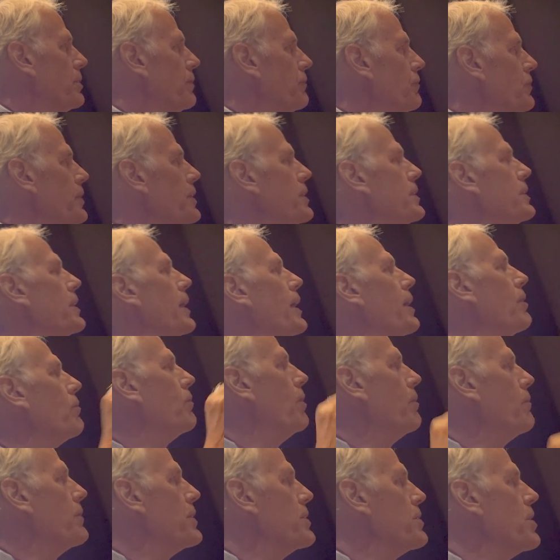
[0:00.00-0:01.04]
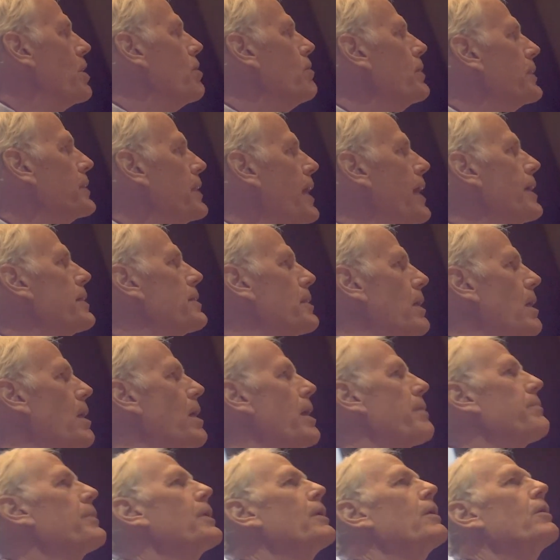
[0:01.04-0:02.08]
If we take what we know at that
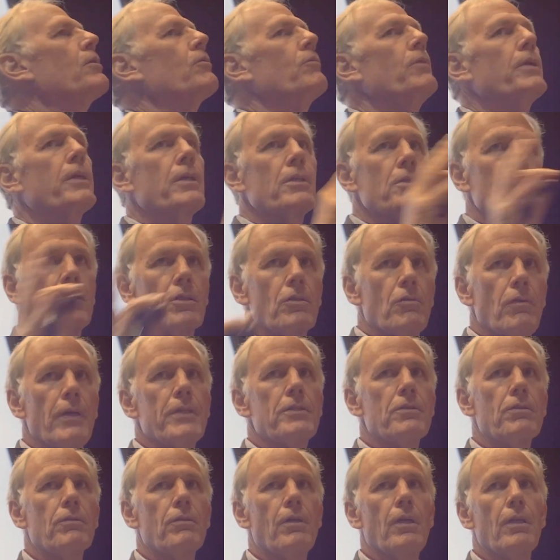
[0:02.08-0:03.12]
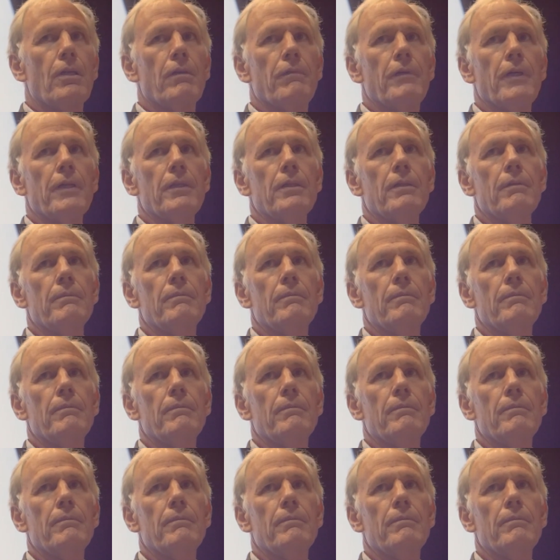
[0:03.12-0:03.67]
time, we could sequester all of it.